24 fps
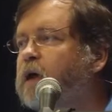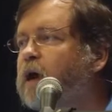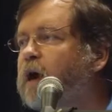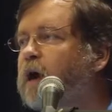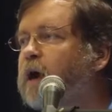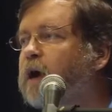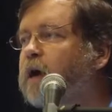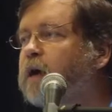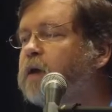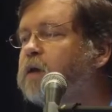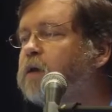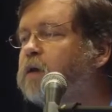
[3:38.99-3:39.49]

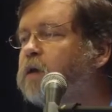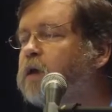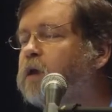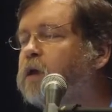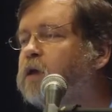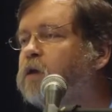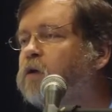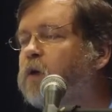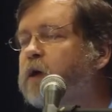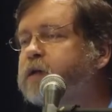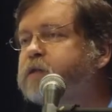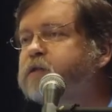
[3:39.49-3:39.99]
You
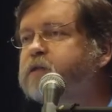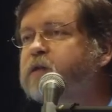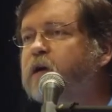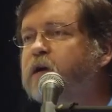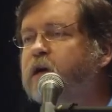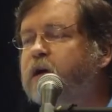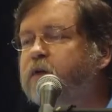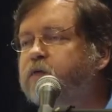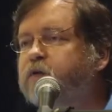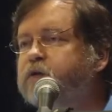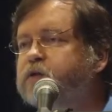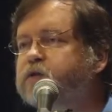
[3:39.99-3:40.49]
know, I
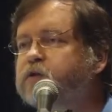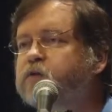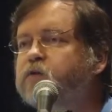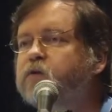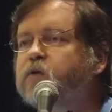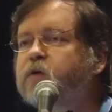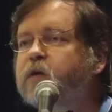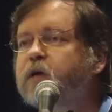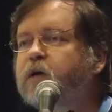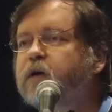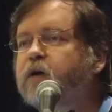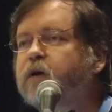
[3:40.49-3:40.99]
start every
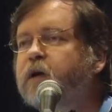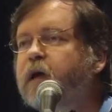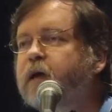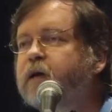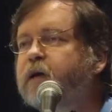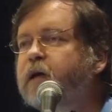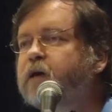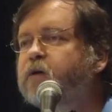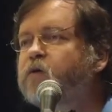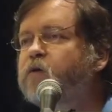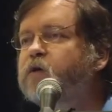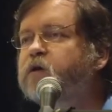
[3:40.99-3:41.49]
school year
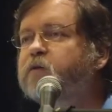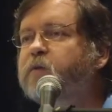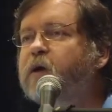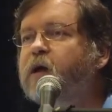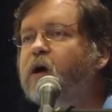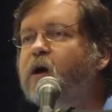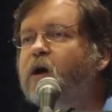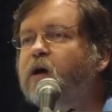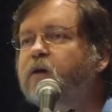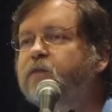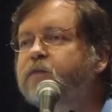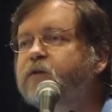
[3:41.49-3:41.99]
and I go into my
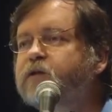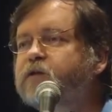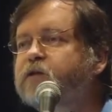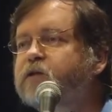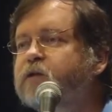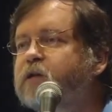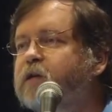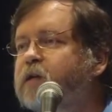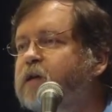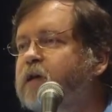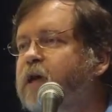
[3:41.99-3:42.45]
office